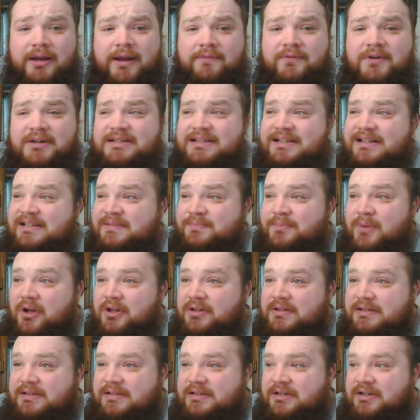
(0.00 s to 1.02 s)
every six
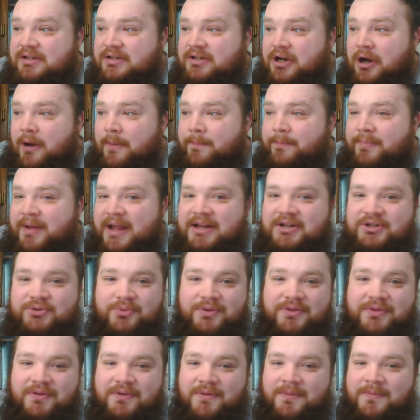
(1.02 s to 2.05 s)
months to come bench
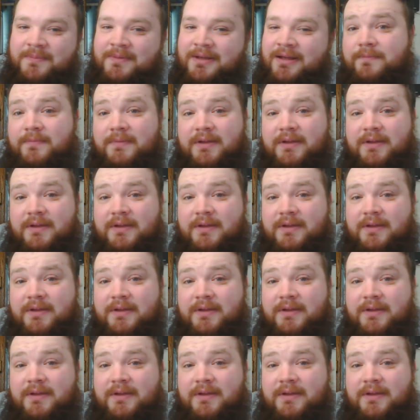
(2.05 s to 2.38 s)
with them.